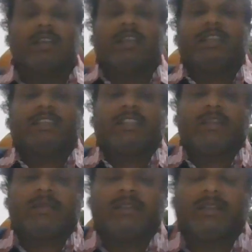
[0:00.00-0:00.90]
each other.
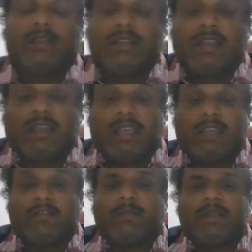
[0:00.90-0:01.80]
Basically,
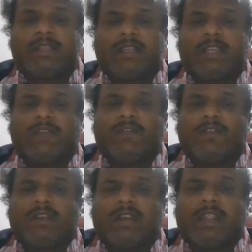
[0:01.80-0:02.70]
even basically if you
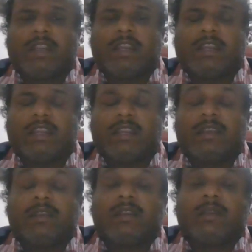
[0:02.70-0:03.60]
are creating
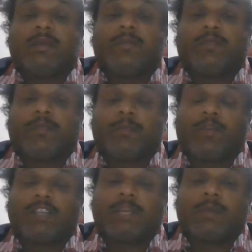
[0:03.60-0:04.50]
any
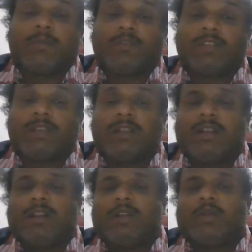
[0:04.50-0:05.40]
project proposal
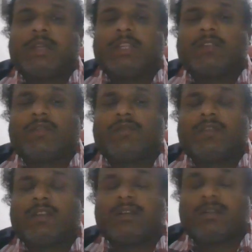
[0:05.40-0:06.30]
to any
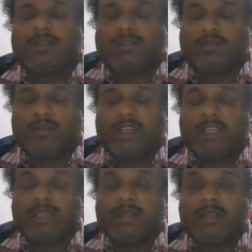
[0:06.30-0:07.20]
software, to
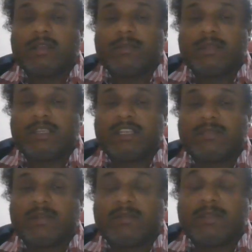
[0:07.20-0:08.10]
any
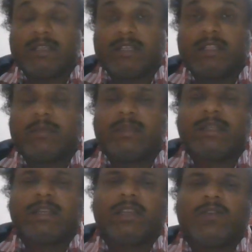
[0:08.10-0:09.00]
businessman, basically, then
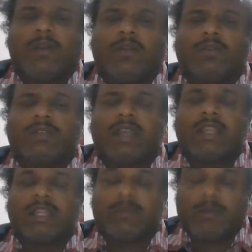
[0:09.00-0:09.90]
basically you have to
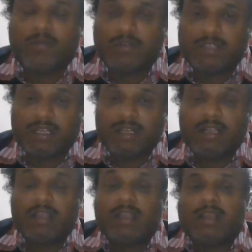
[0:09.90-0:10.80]
sign the proposal,
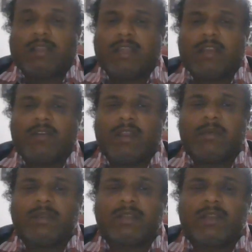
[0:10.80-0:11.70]
then only
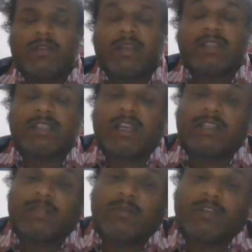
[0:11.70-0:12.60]
basically you can start
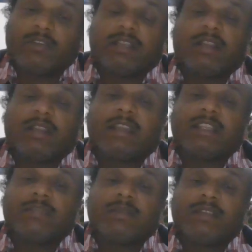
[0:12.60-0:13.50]
the project. Like
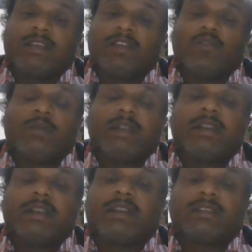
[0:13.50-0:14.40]
this, basically nobody
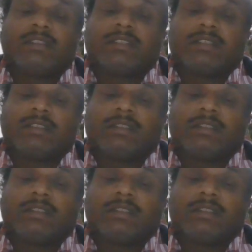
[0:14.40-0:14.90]
trust.